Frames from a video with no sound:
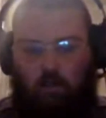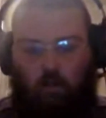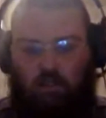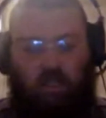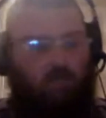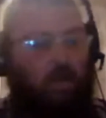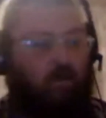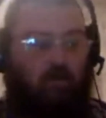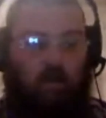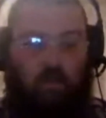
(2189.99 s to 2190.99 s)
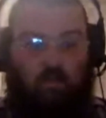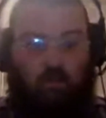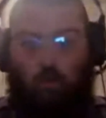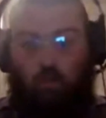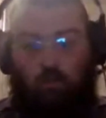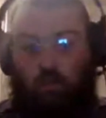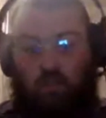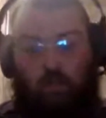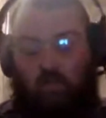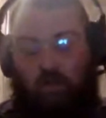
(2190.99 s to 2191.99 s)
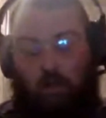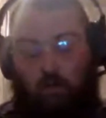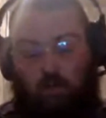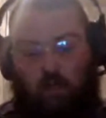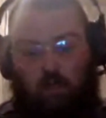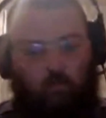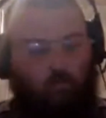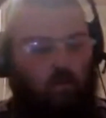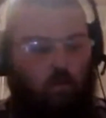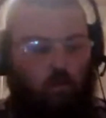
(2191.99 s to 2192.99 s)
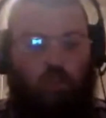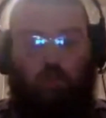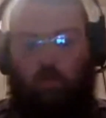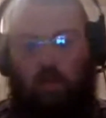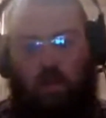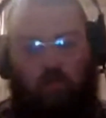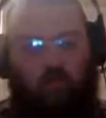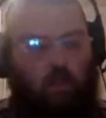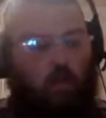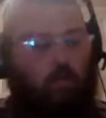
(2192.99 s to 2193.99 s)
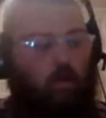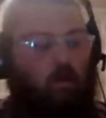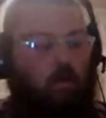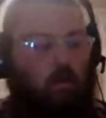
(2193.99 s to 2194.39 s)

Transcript: Wasn't expecting to get to two two semi-finals. Like we should be there every year, but